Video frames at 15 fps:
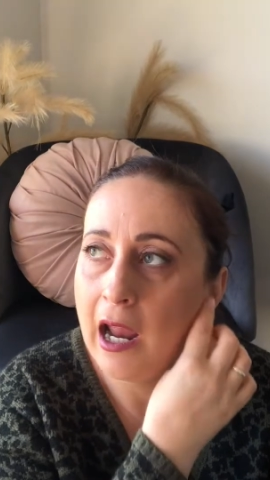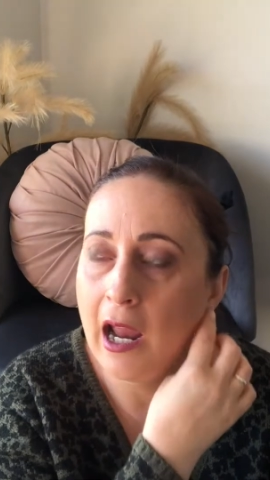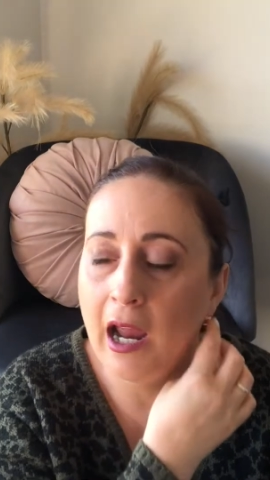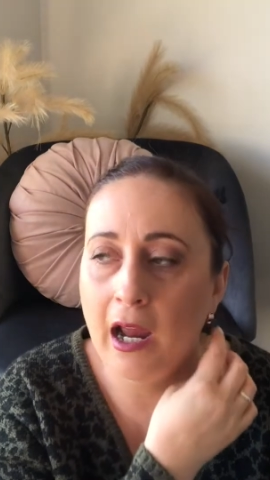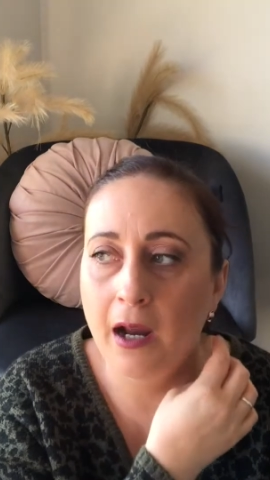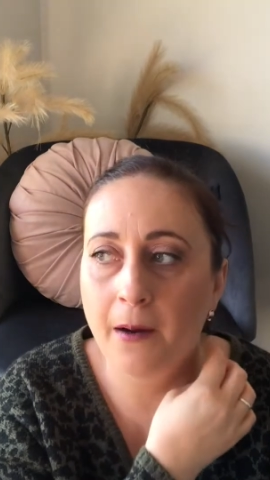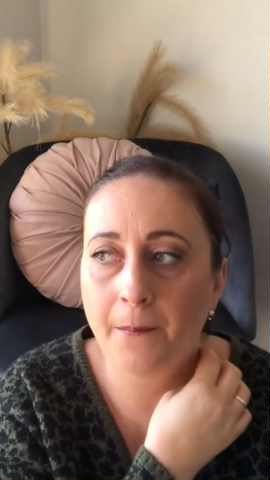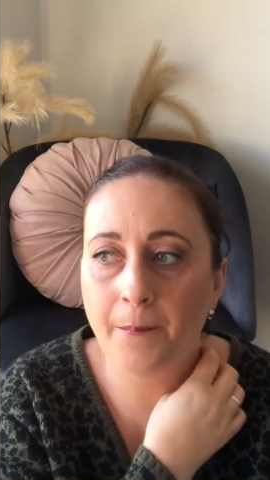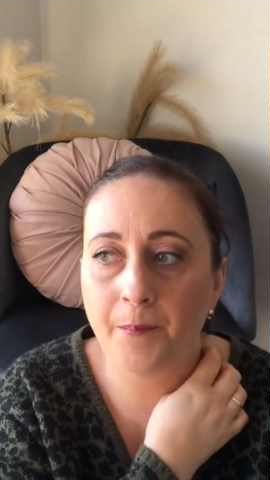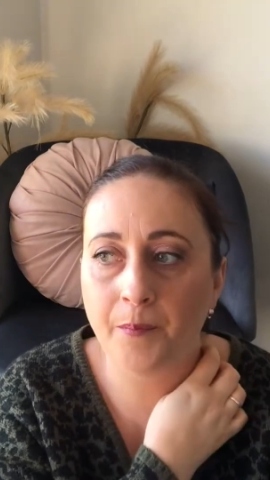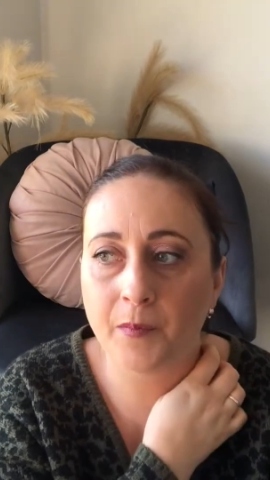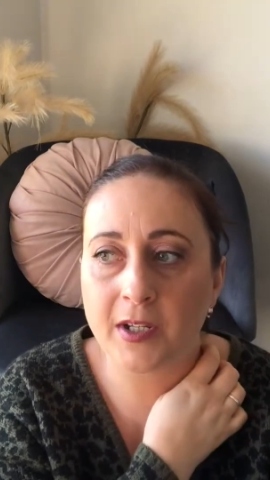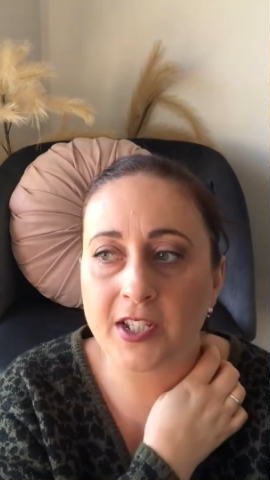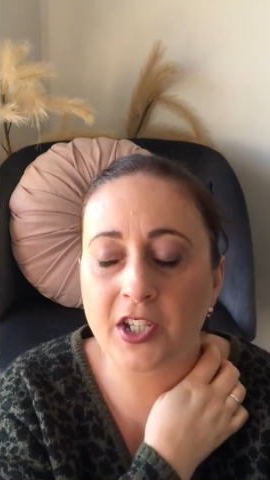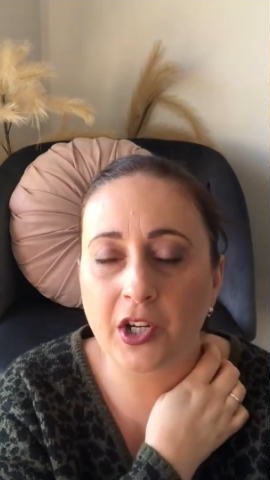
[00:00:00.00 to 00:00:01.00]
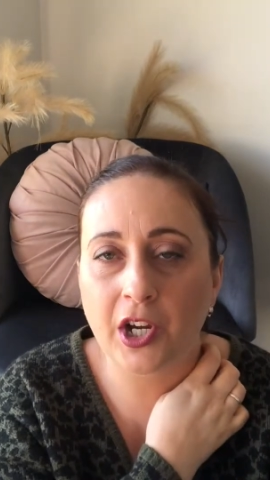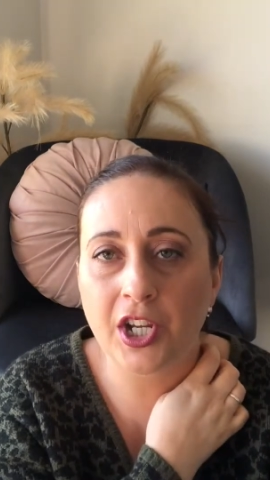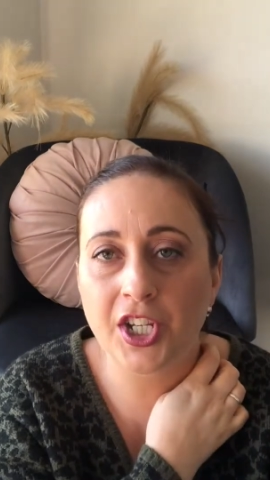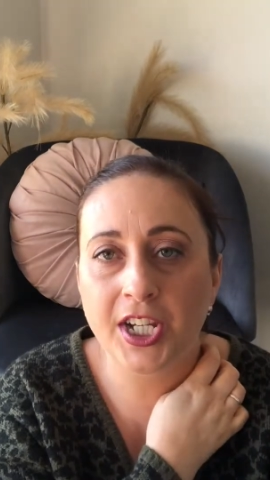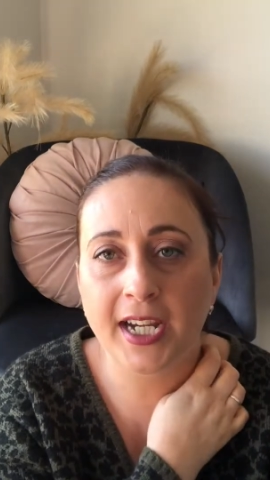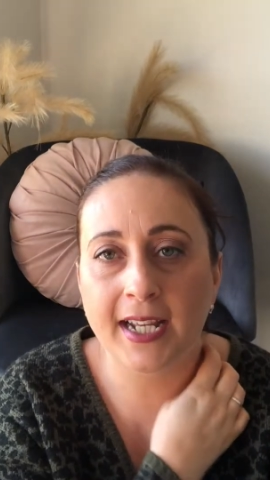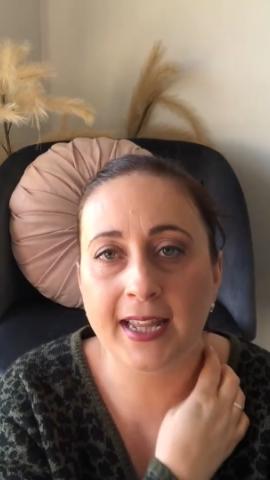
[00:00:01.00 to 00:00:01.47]
So go
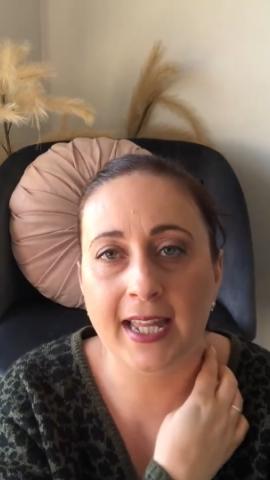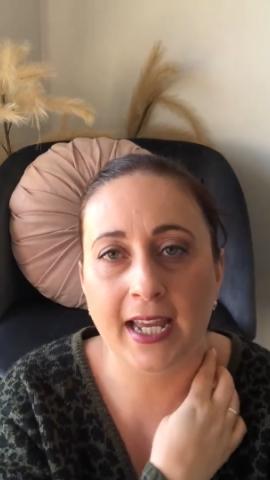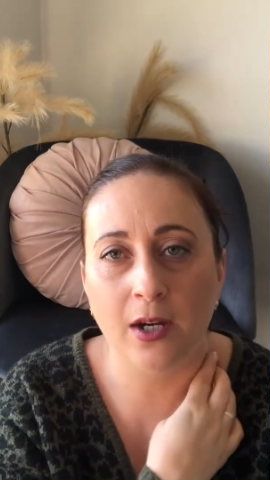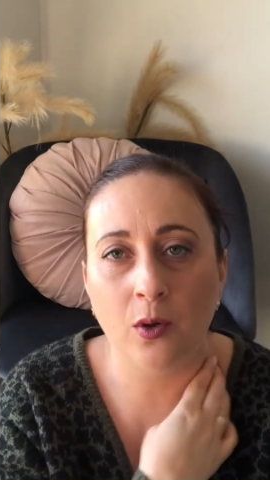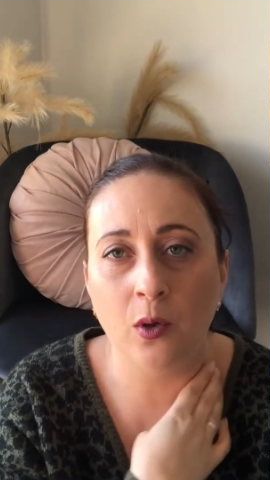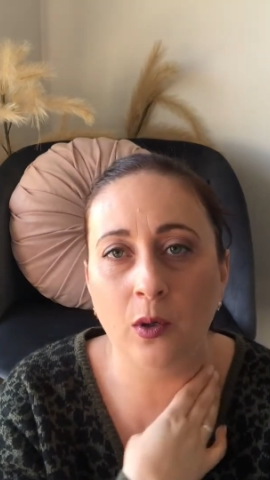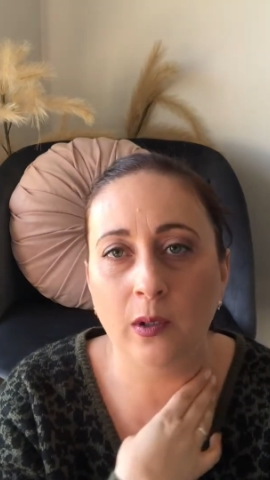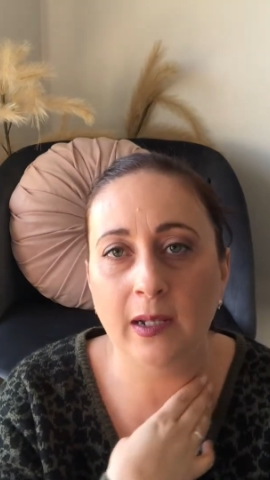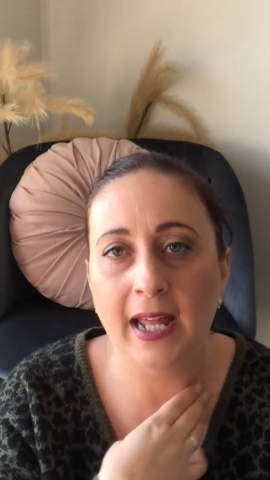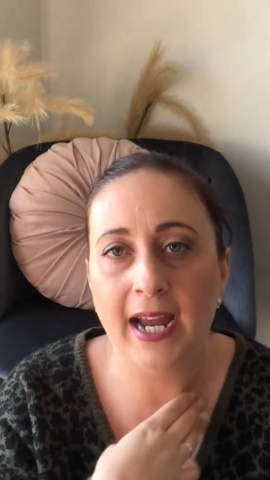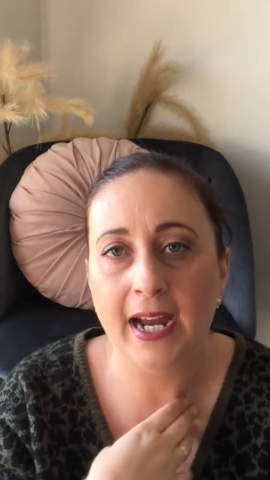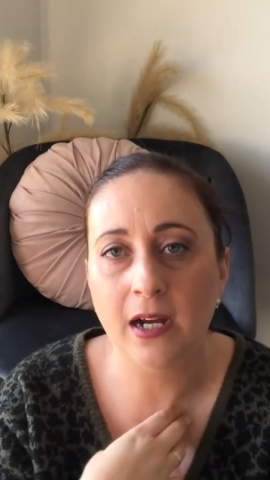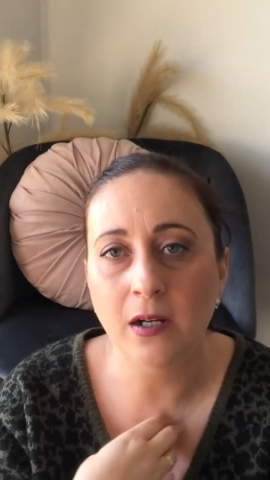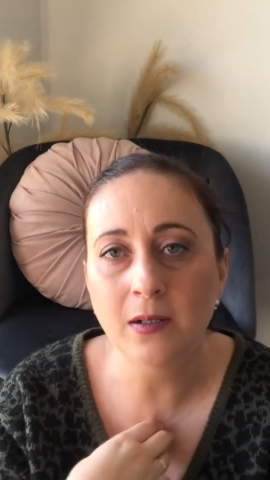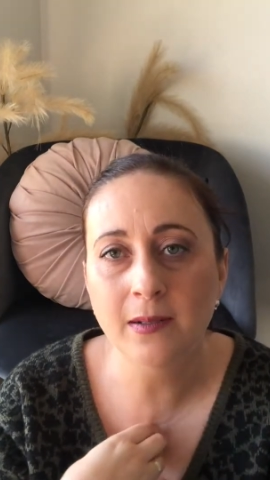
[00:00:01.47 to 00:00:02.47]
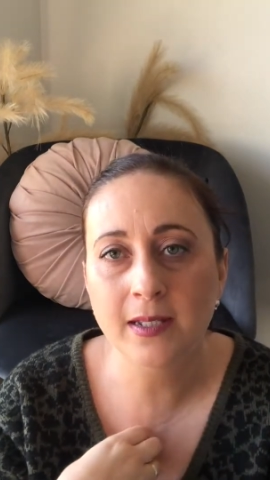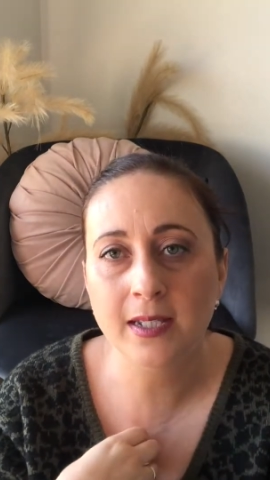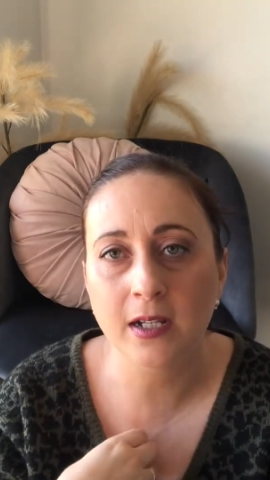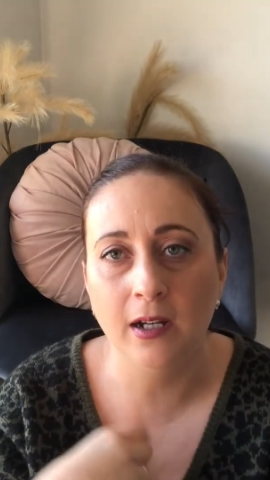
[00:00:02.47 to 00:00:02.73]
check that haul out.